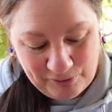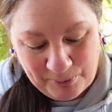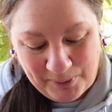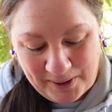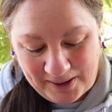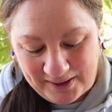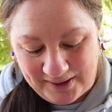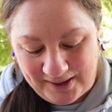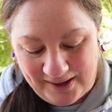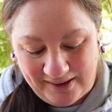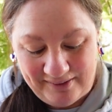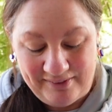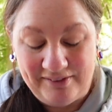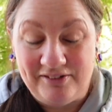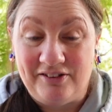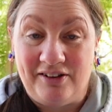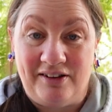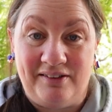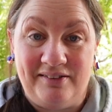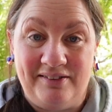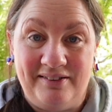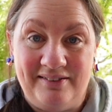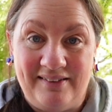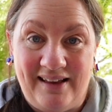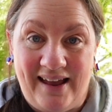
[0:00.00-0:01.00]
one is
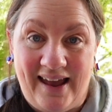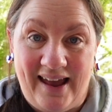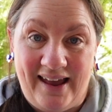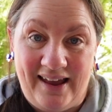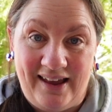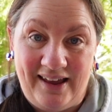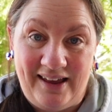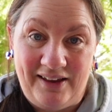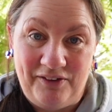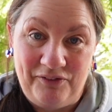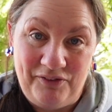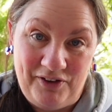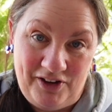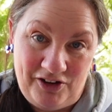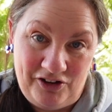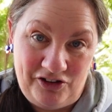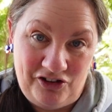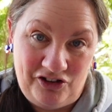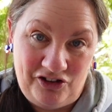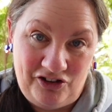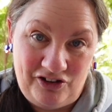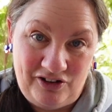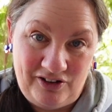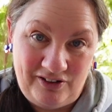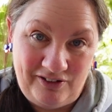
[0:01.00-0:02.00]
just a
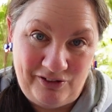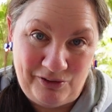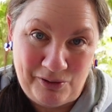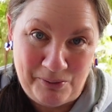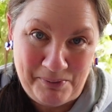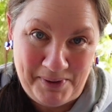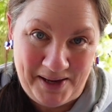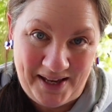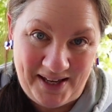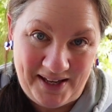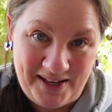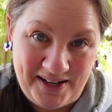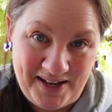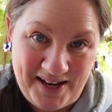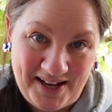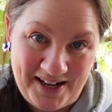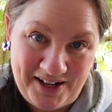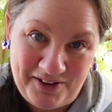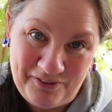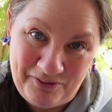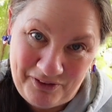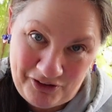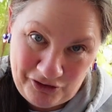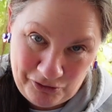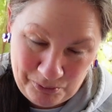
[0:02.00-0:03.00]
fish swimming in
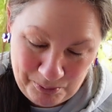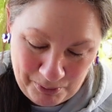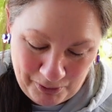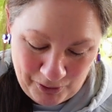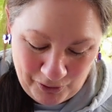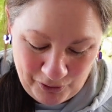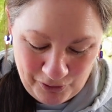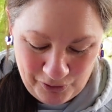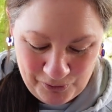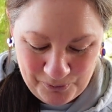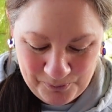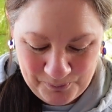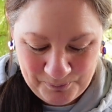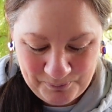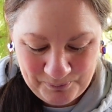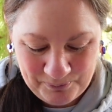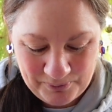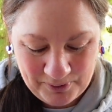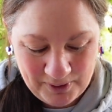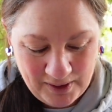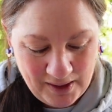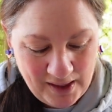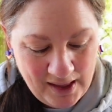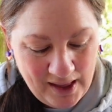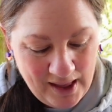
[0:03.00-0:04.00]
a fishbowl.
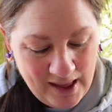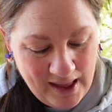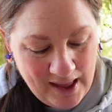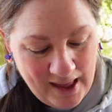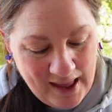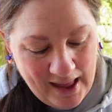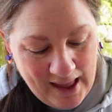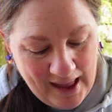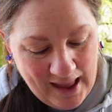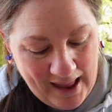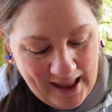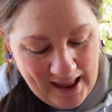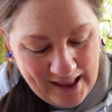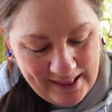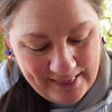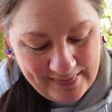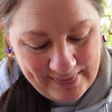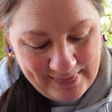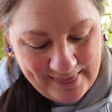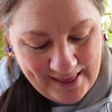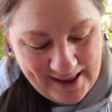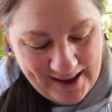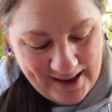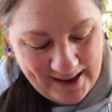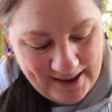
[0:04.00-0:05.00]
And
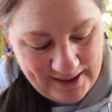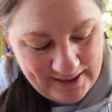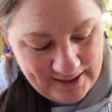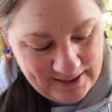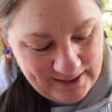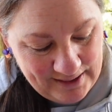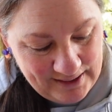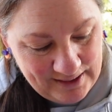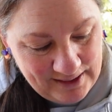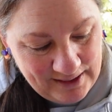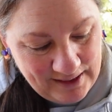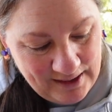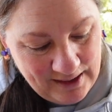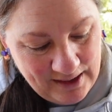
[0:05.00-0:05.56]
then